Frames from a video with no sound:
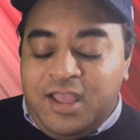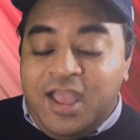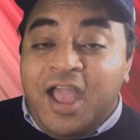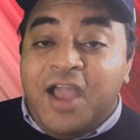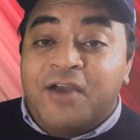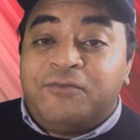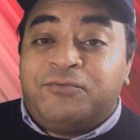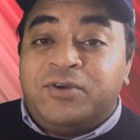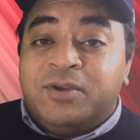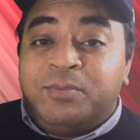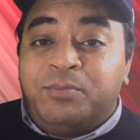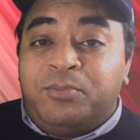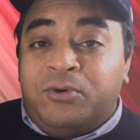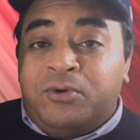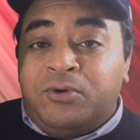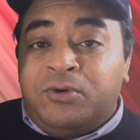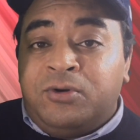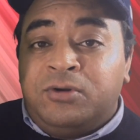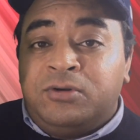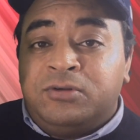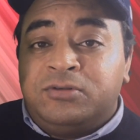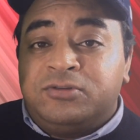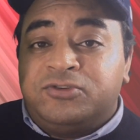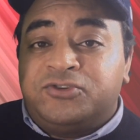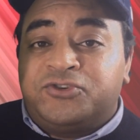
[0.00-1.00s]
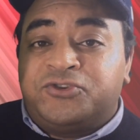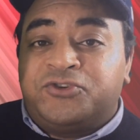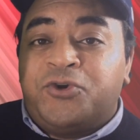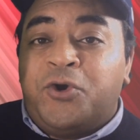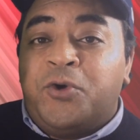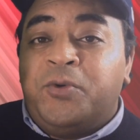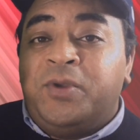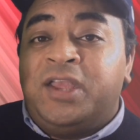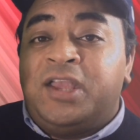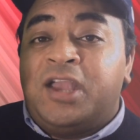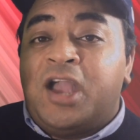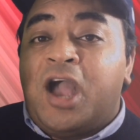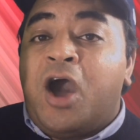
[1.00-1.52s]
Every ball
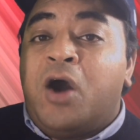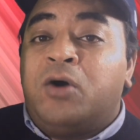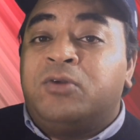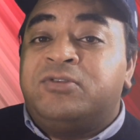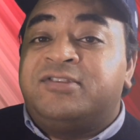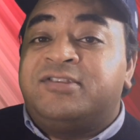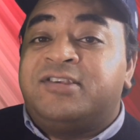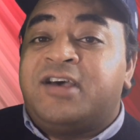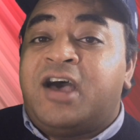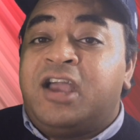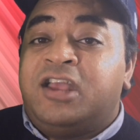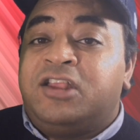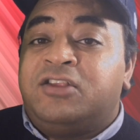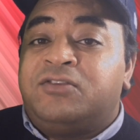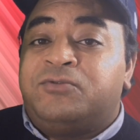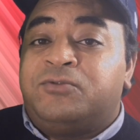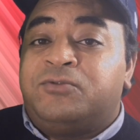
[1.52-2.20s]
throwing outside